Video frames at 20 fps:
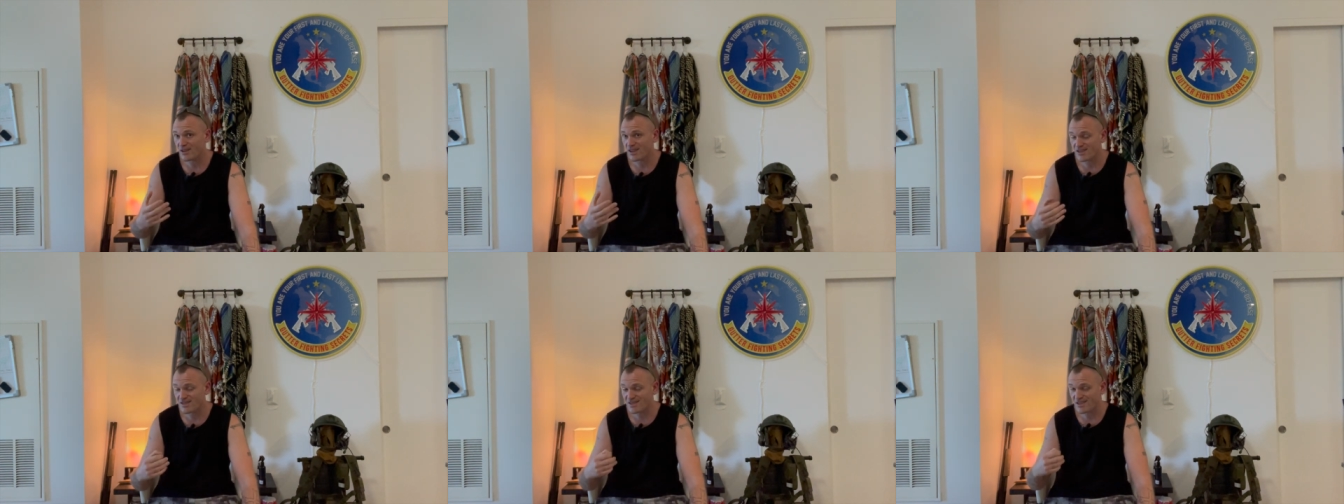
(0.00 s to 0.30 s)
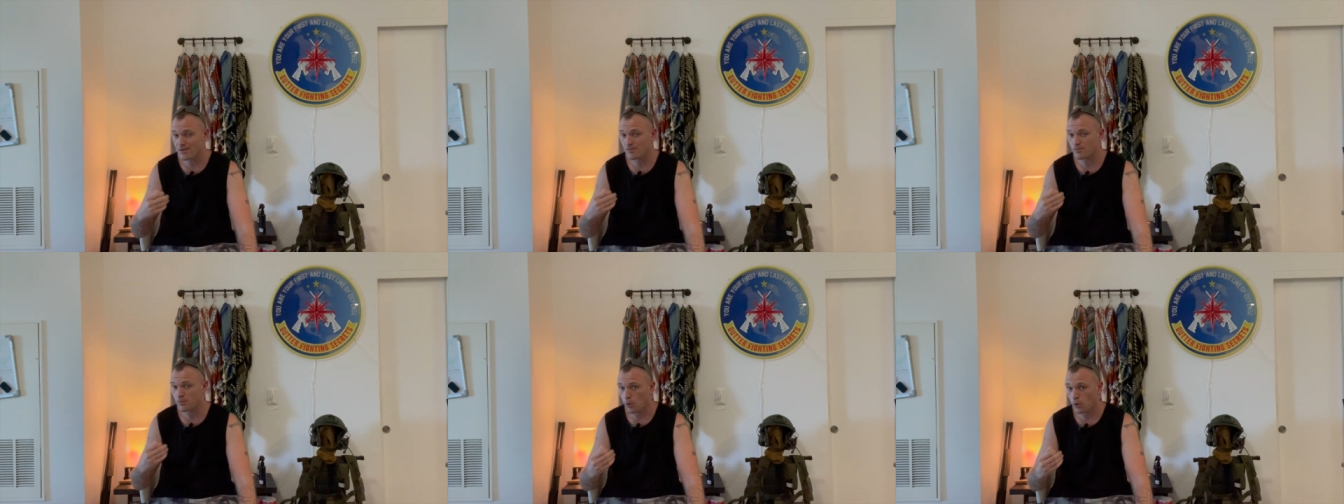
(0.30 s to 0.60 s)
is
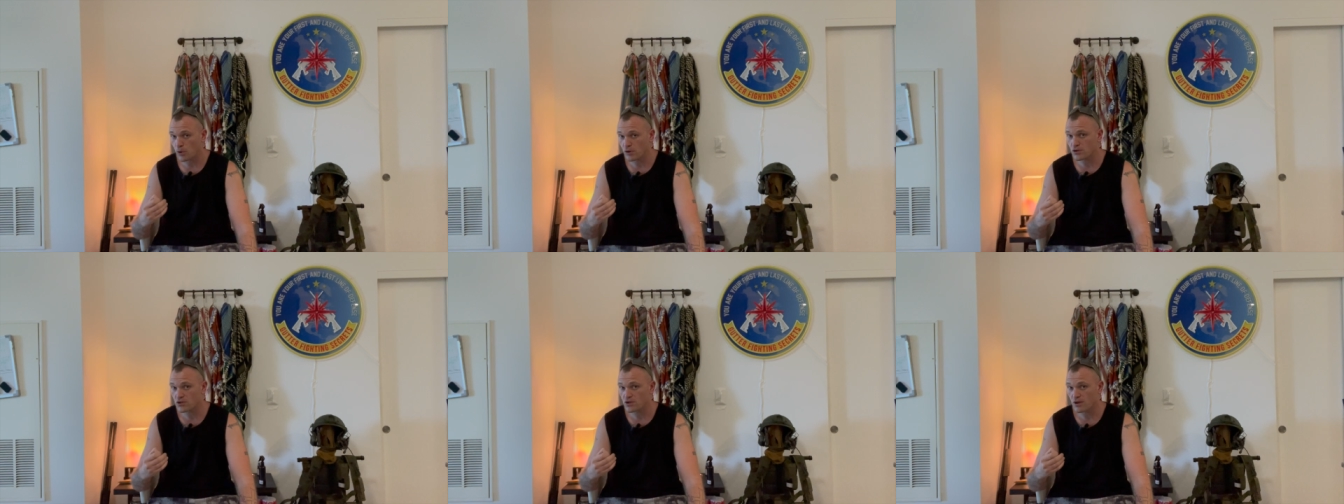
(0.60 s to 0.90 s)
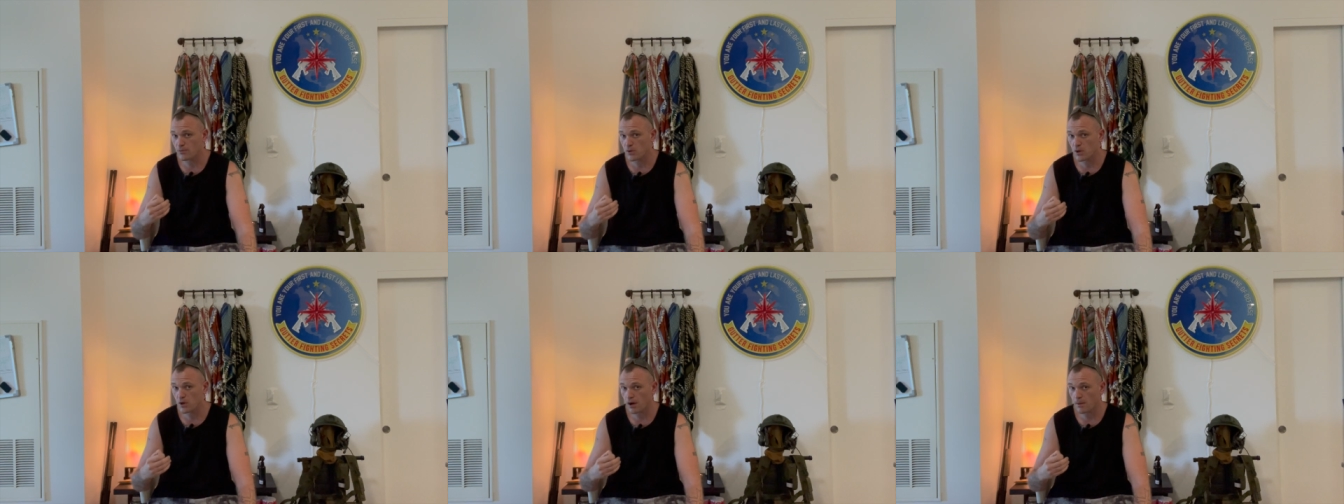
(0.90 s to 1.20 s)
the importance
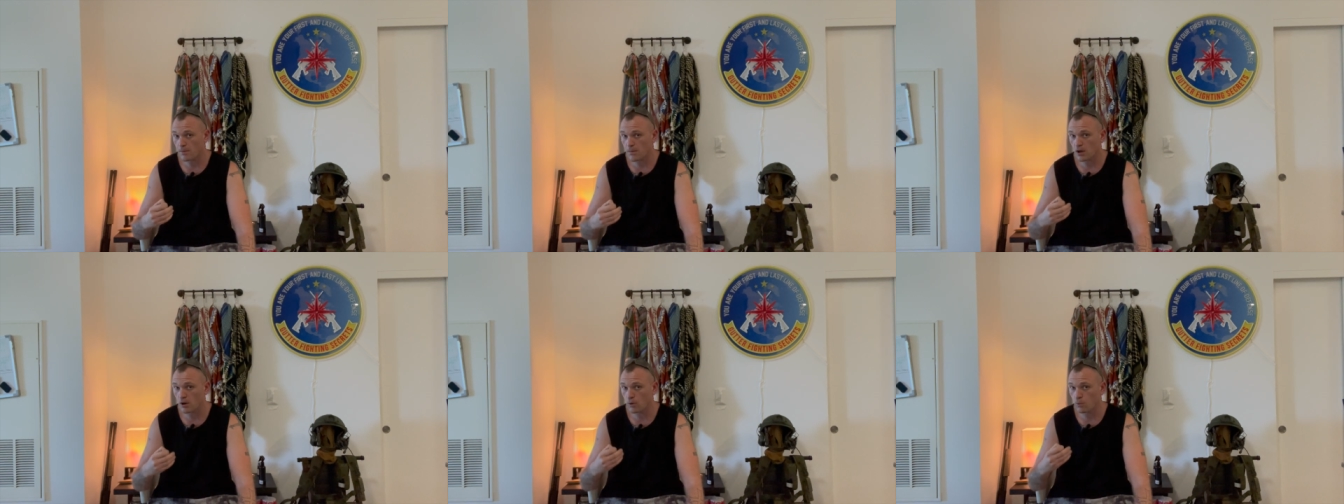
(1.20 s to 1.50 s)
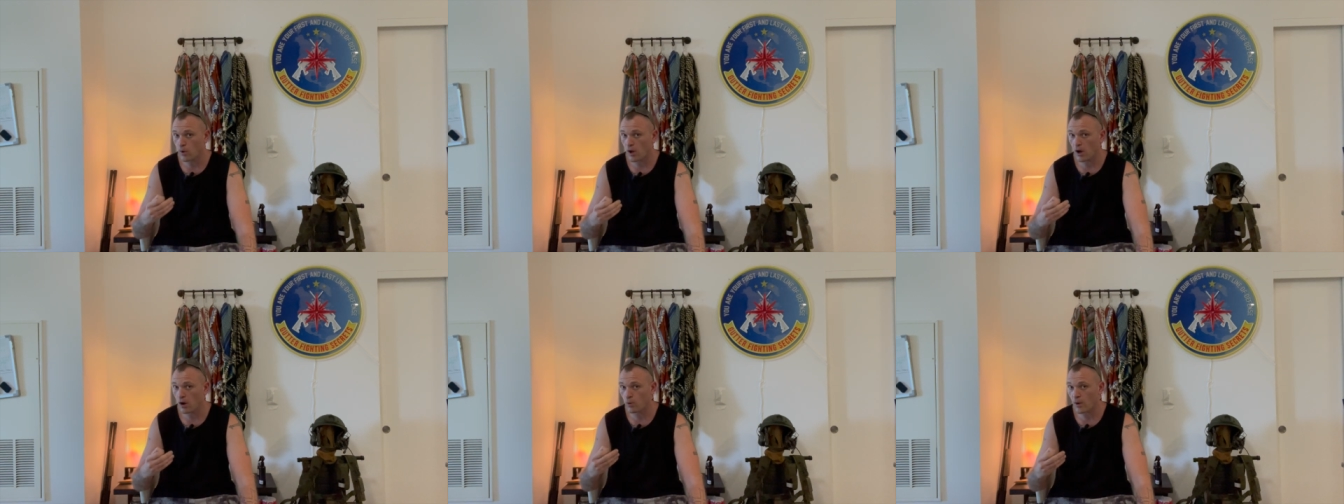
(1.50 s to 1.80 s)
of becoming a
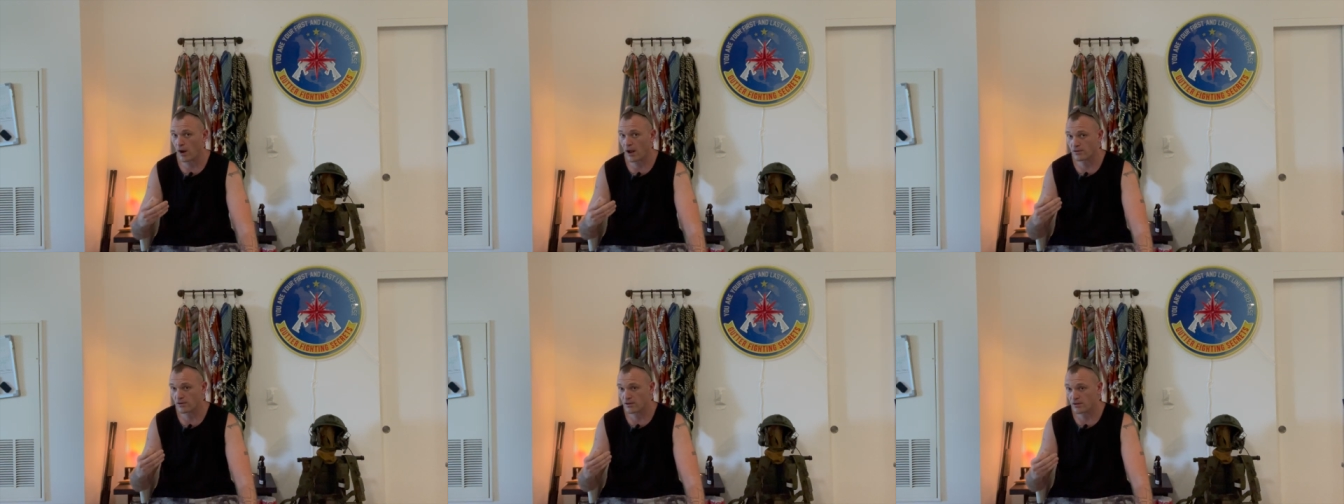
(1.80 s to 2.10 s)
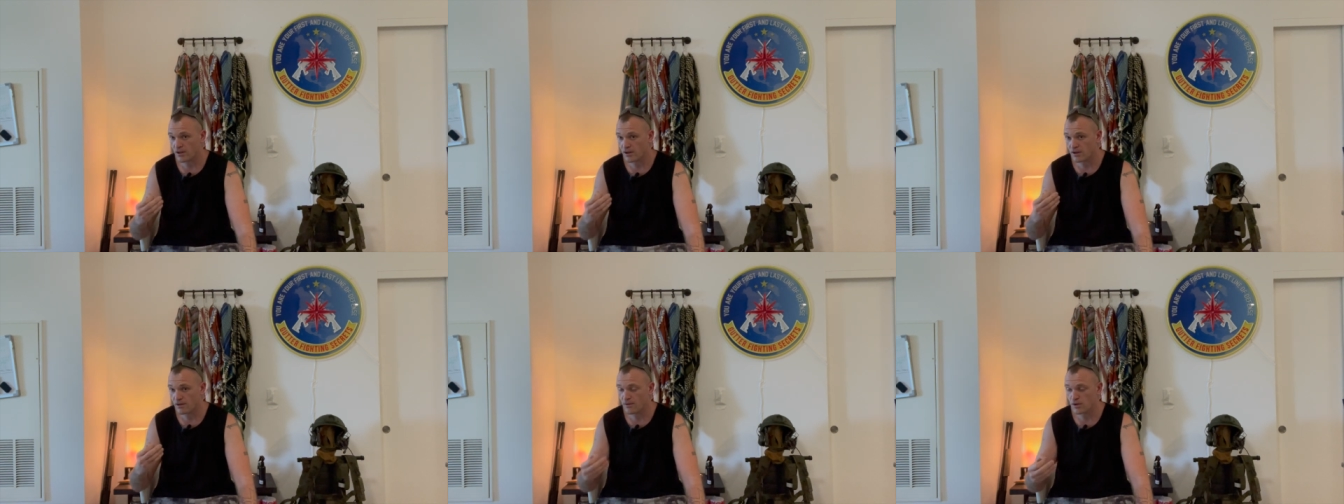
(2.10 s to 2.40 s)

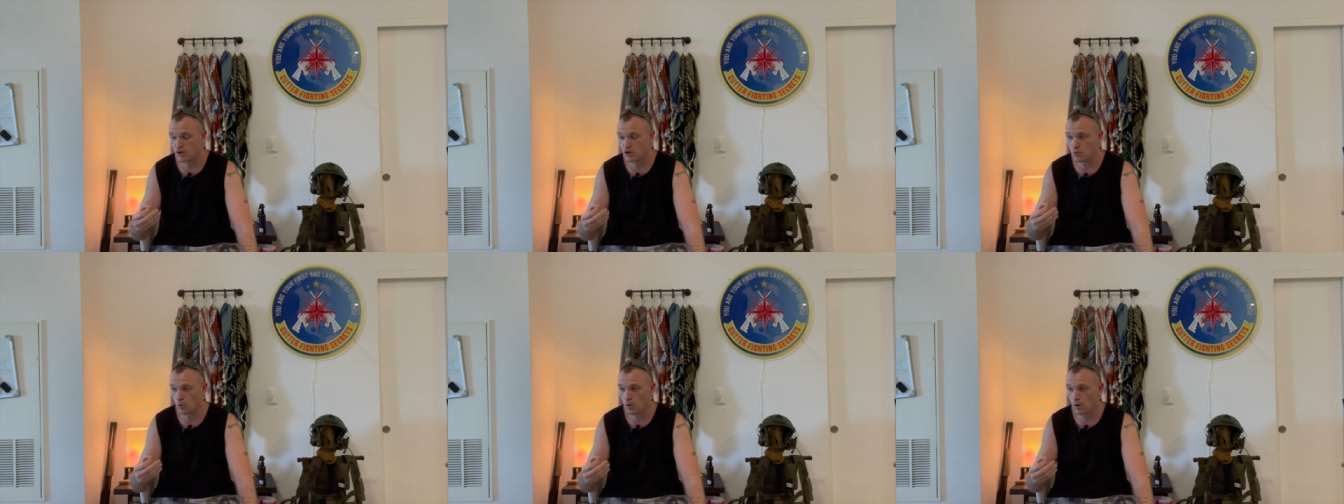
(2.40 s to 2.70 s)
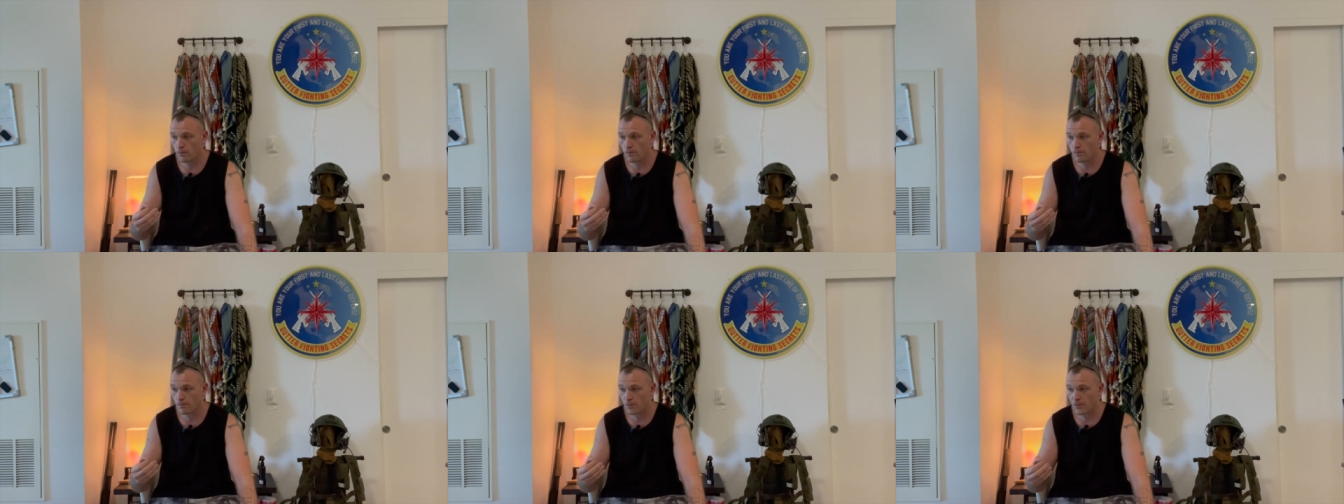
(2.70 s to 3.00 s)
well-rounded
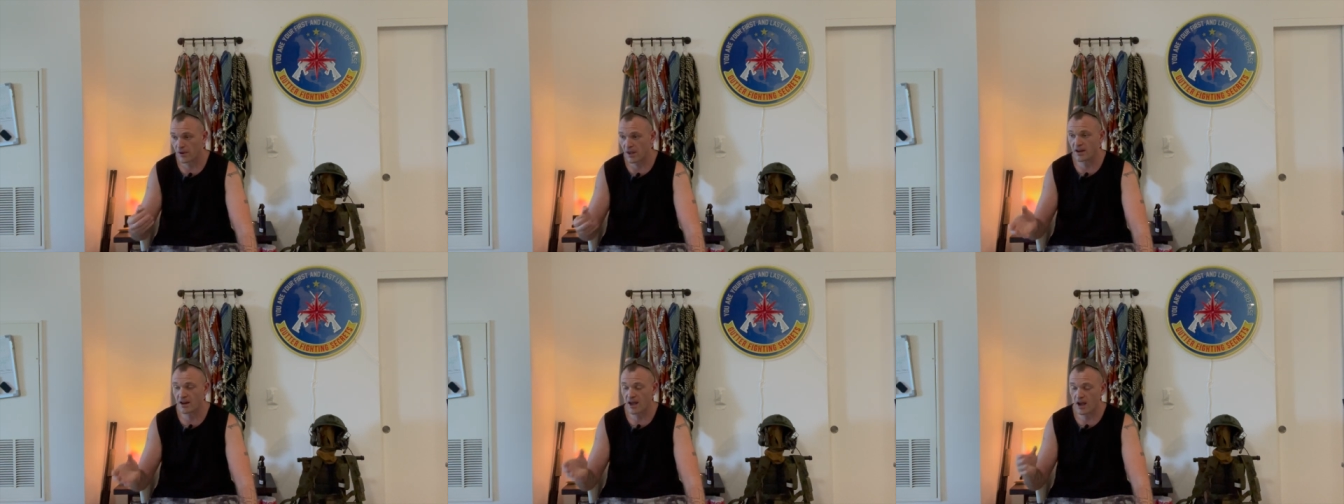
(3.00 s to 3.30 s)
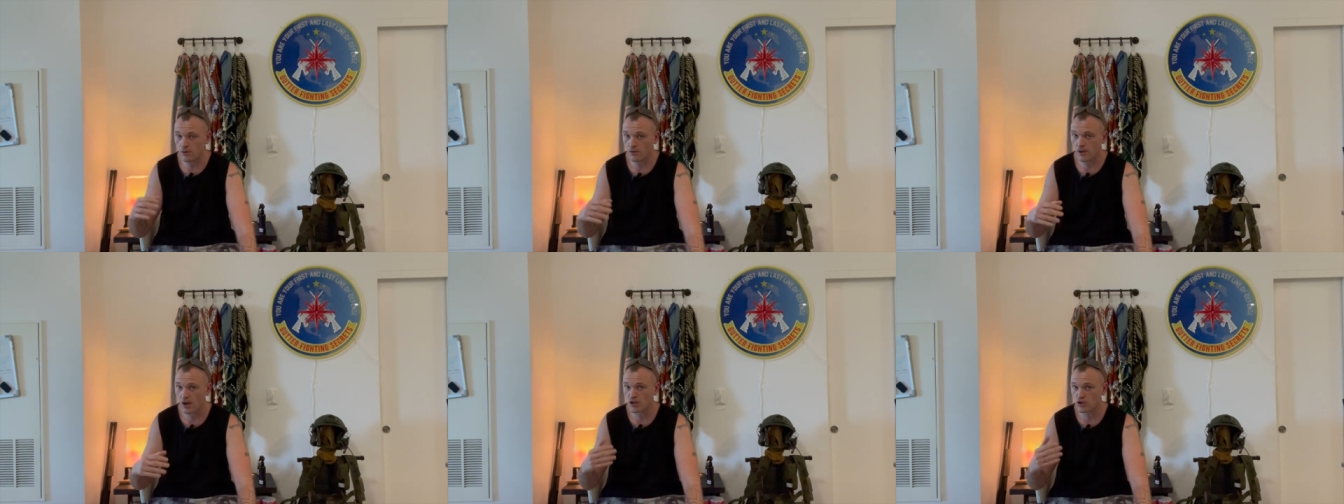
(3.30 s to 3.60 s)
individual and
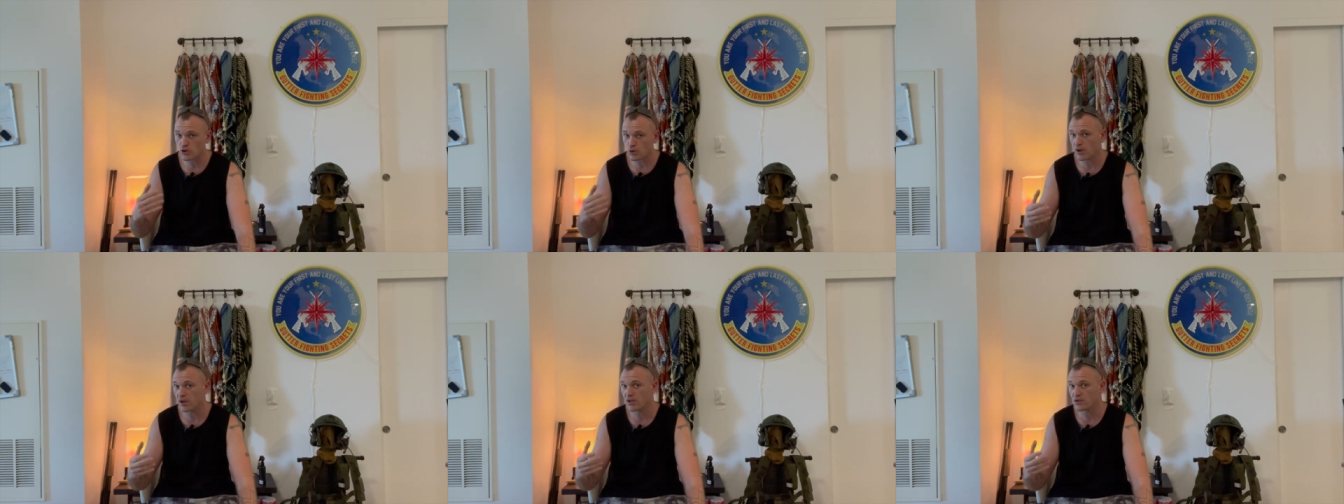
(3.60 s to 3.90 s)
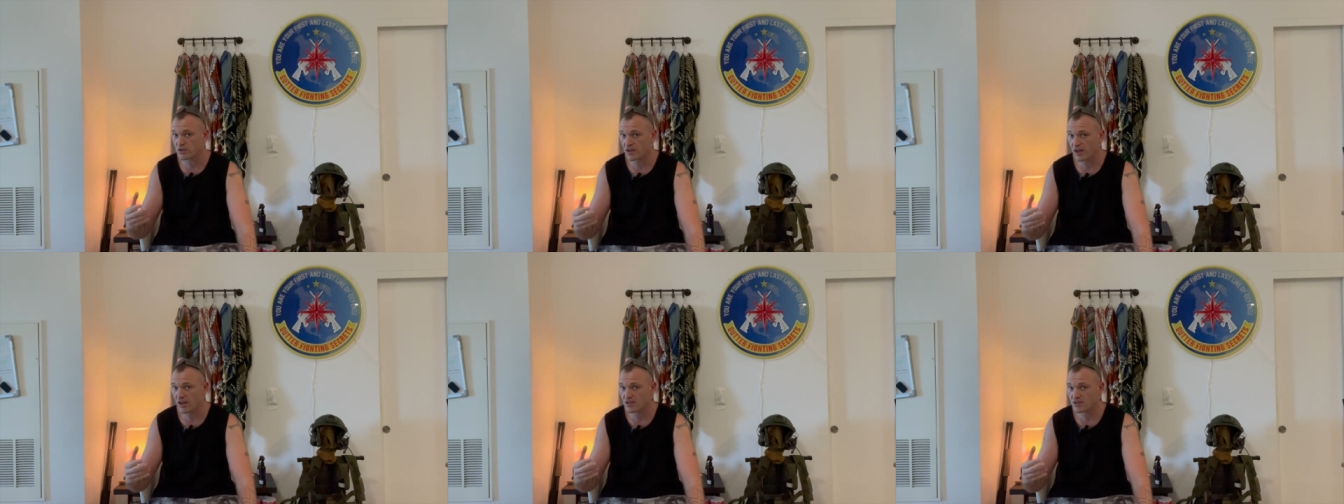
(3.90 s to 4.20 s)
how that
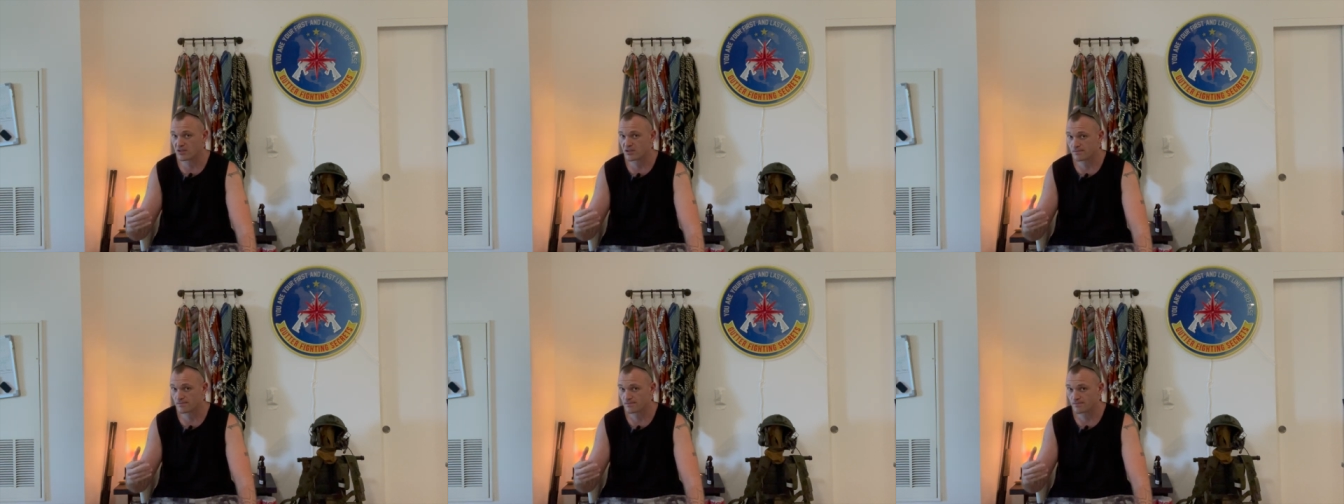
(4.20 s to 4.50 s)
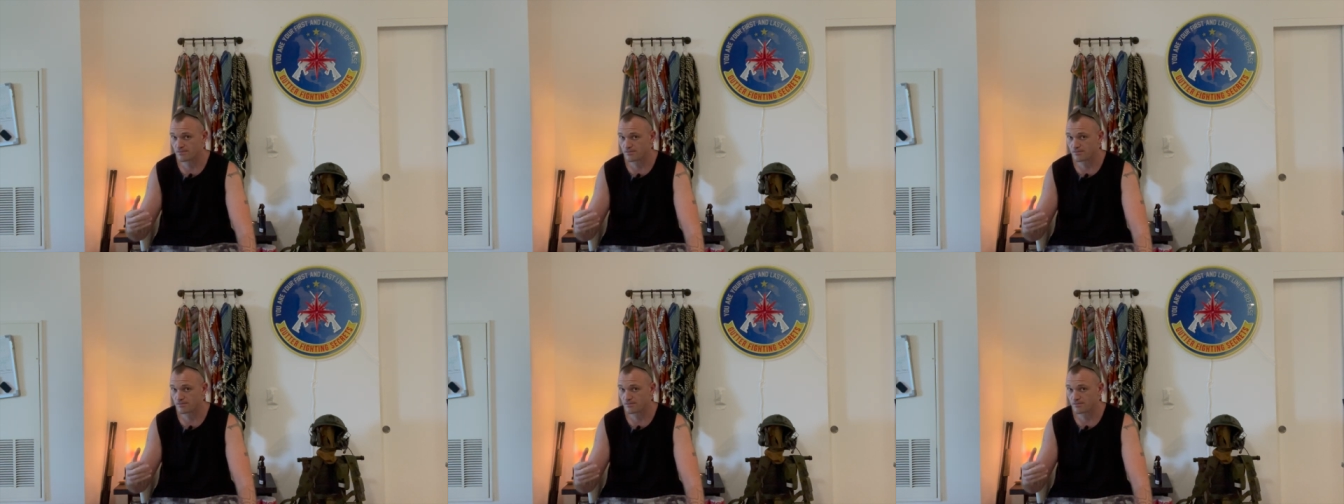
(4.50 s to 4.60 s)
translates